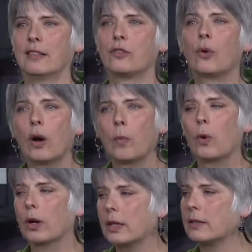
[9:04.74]
to our
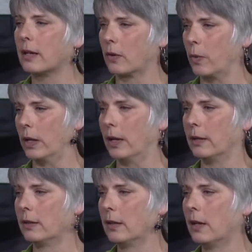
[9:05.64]
work in Tukwila
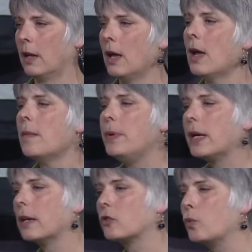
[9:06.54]

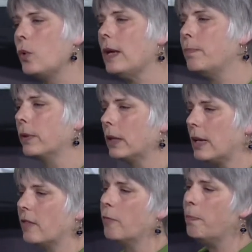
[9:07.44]
because we
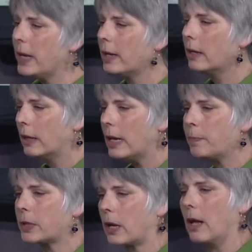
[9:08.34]
believe big
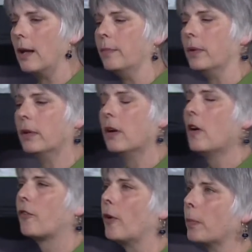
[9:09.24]
leaps come
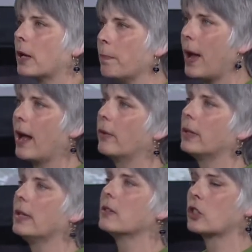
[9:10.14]
from
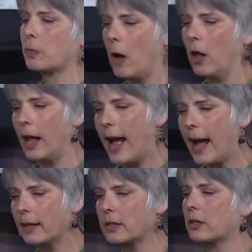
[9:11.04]
compounding small
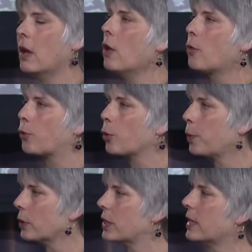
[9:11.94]
acts through
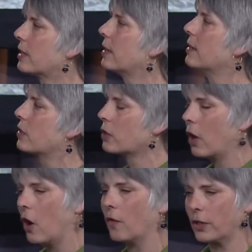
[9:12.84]
persistence
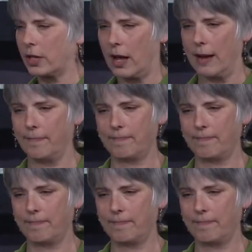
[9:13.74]
over time.